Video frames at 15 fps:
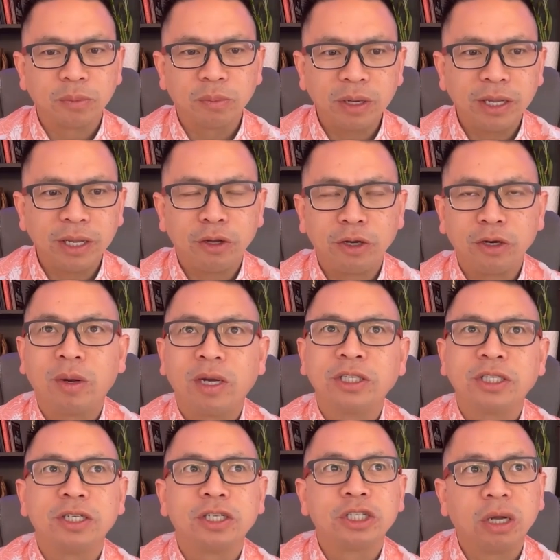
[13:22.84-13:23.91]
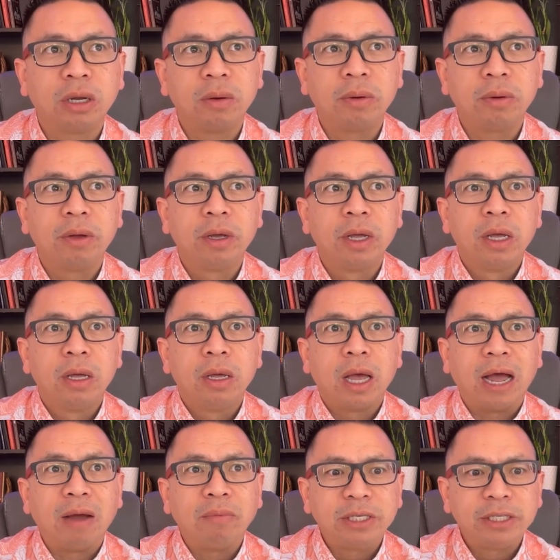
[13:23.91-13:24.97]
a really good question. So
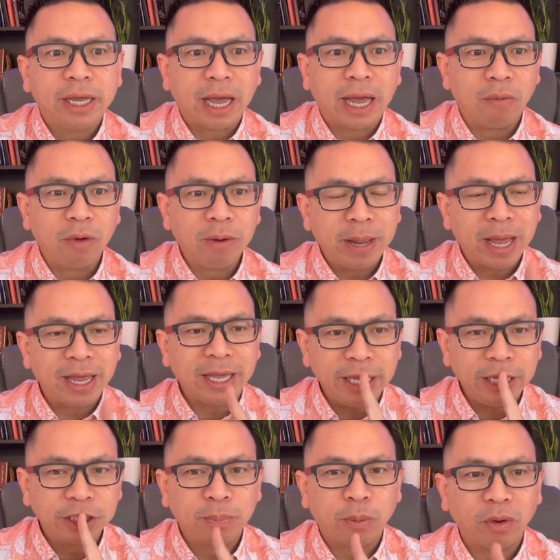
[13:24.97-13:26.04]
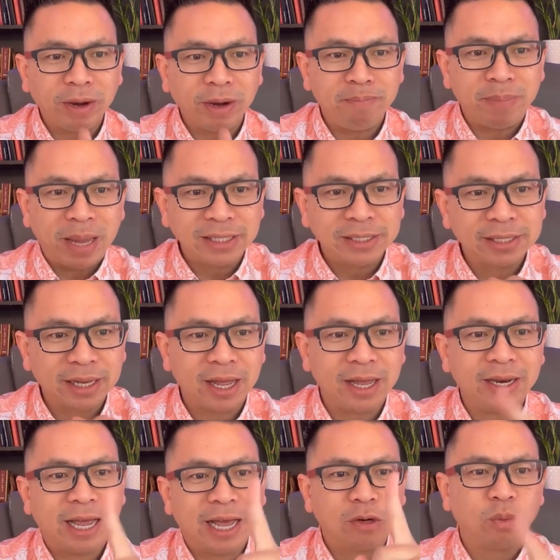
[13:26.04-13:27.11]
I would say I would peg each point
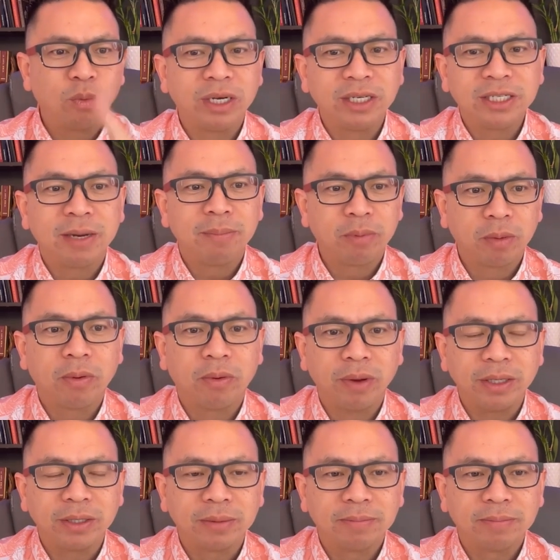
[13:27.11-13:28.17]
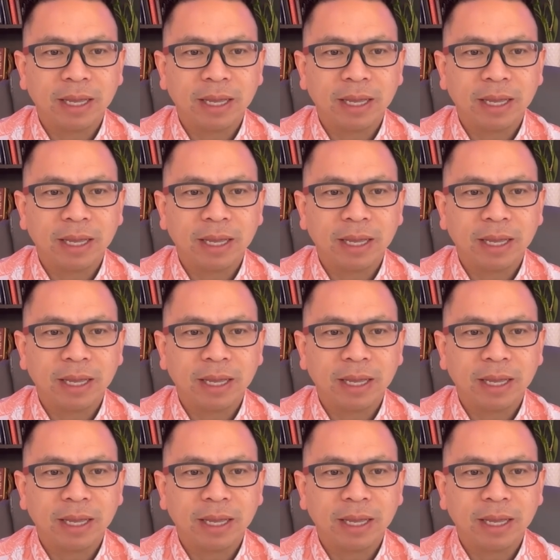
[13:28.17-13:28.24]
baseline at 1 cent per point.